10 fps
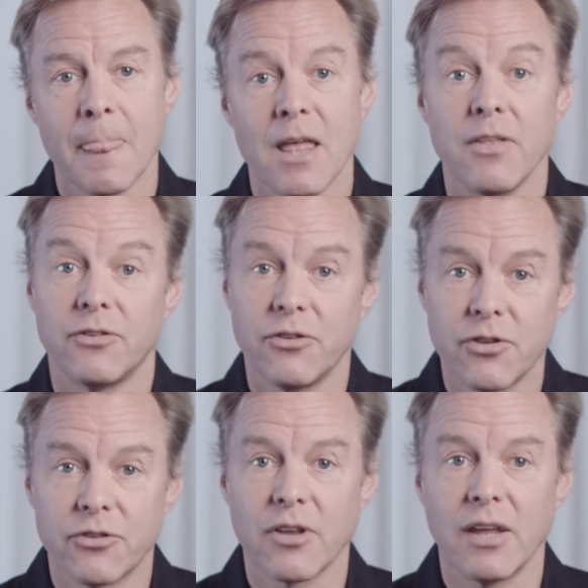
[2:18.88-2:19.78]
This is the
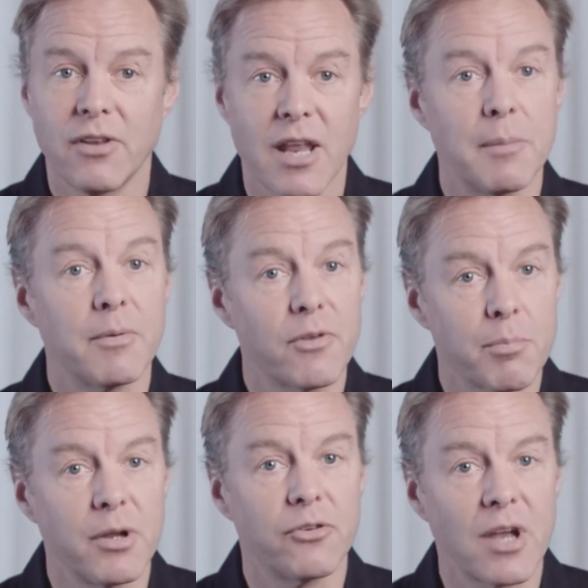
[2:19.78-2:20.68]
stated aim of
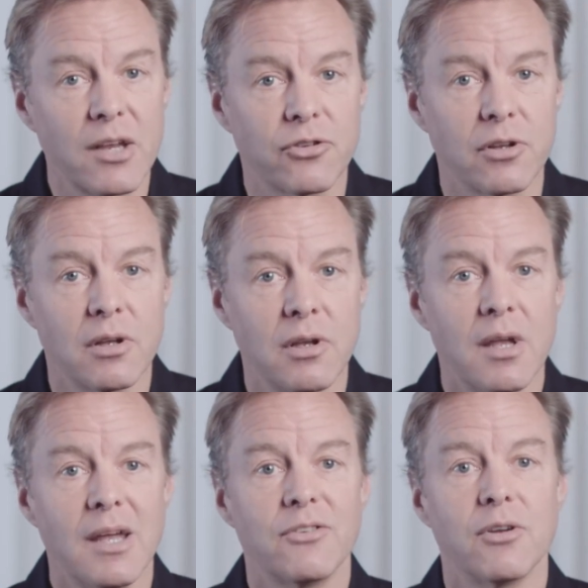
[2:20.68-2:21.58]
depreciation,
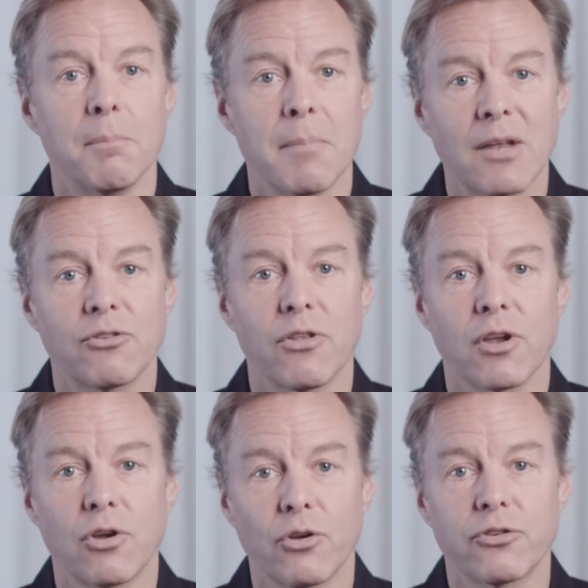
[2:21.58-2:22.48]
to match the
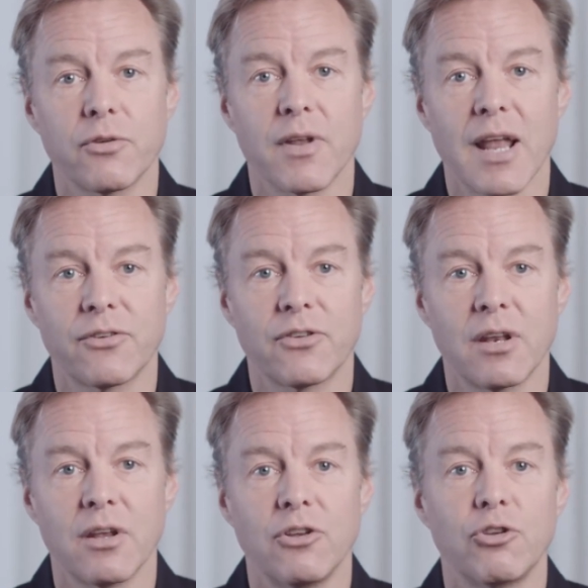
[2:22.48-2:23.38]
cost of an
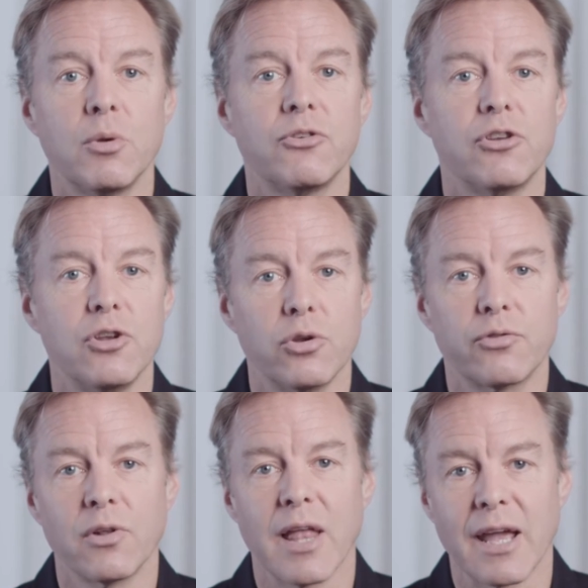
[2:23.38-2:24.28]
asset to its
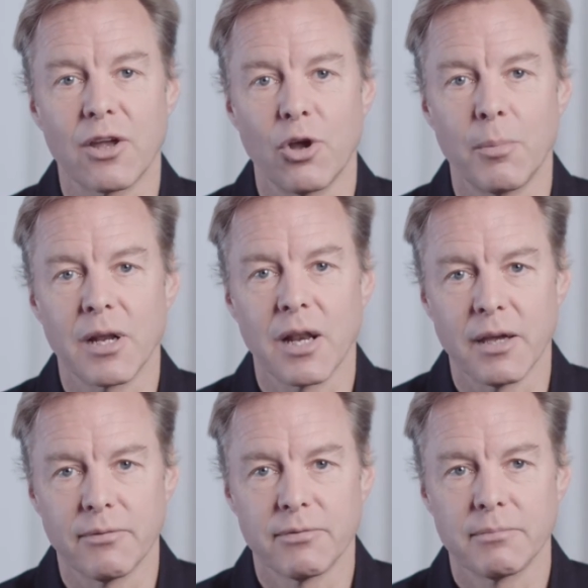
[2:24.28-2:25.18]
useful economic
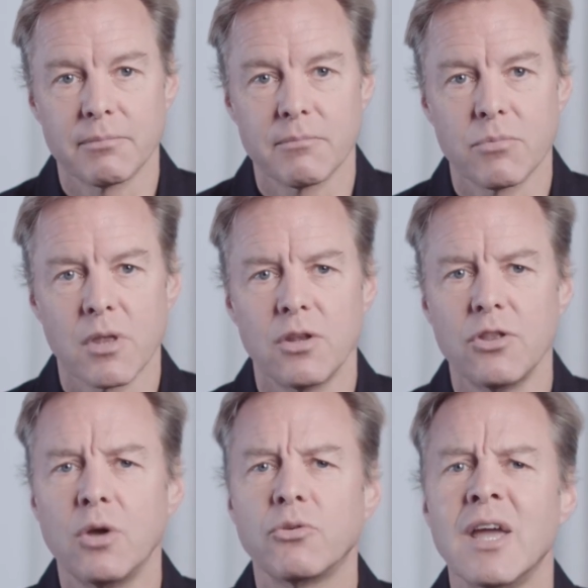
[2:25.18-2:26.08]
life.
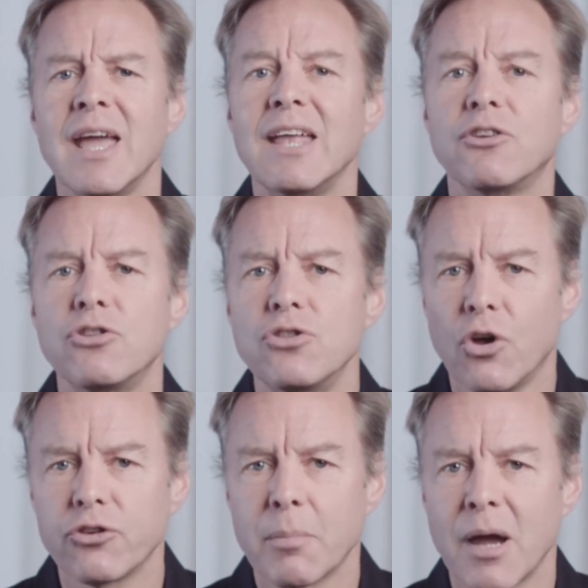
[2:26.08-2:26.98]
Note, it's
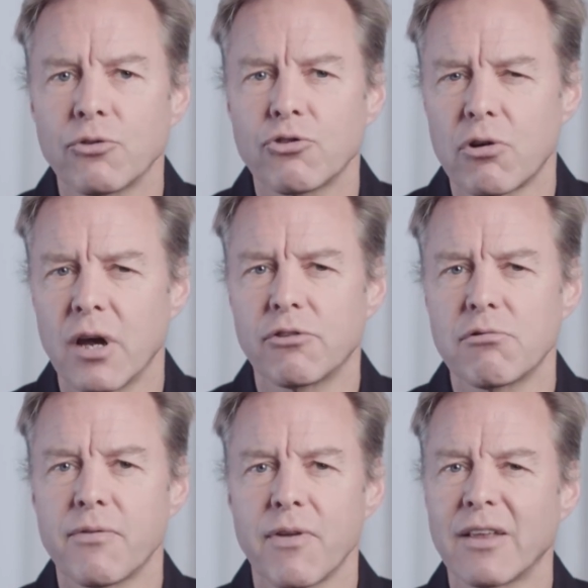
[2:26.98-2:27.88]
not about trying to
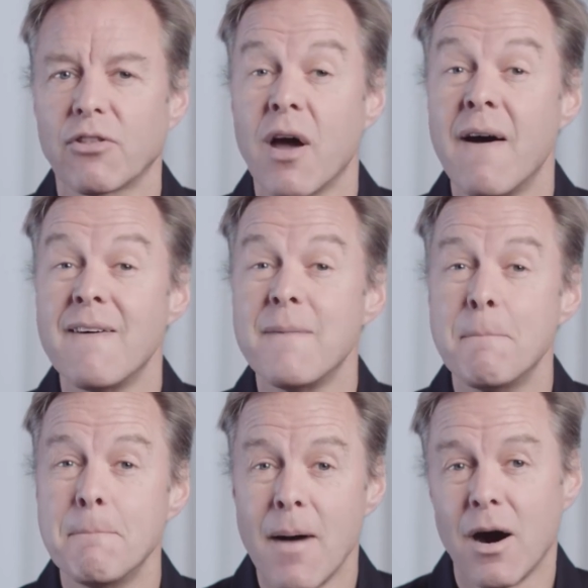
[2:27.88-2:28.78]
reflect the
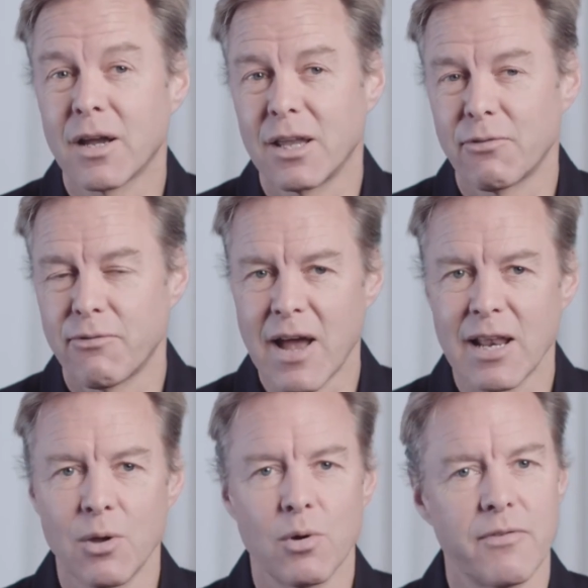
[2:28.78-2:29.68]
market
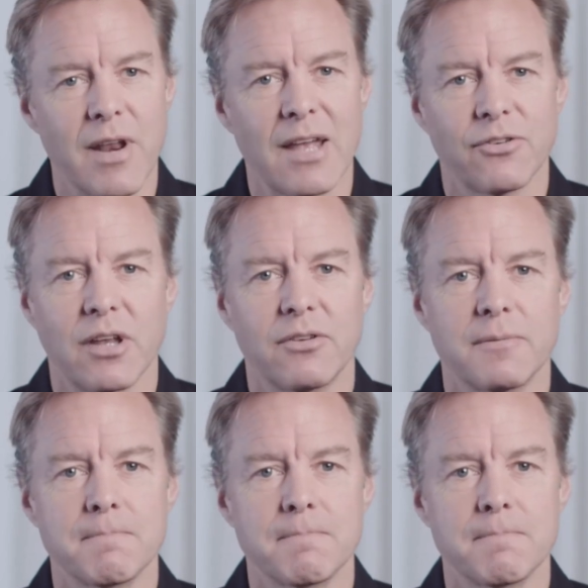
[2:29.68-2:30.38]
value of an asset.